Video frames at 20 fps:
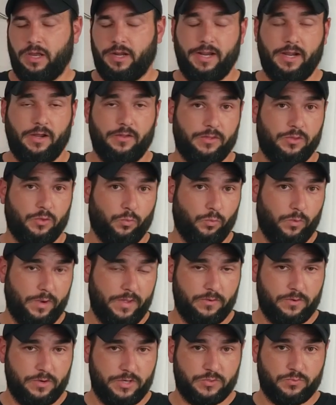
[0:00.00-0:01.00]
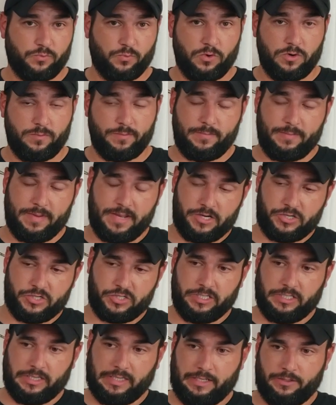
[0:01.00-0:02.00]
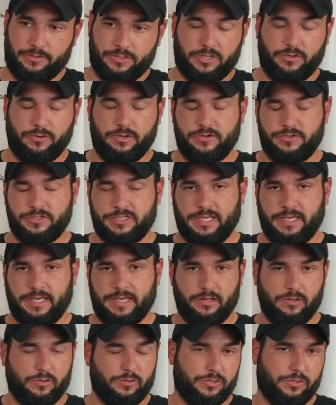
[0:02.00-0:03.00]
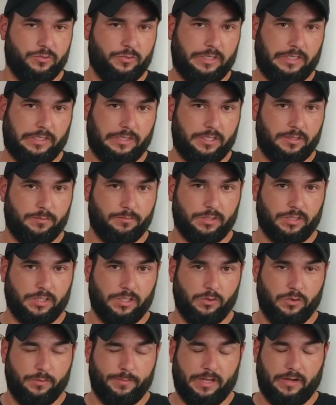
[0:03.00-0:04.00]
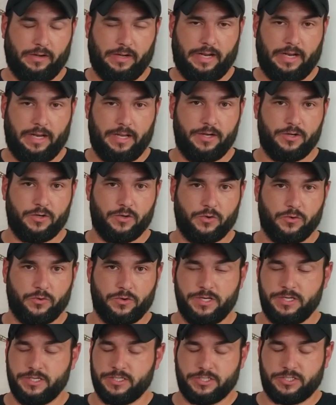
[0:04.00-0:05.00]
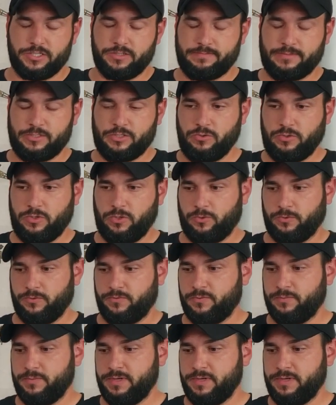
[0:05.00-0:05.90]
And now that the weather is warm, I'm actually allowed to go outside. I don't do anything below about eighty degrees. It's too cold for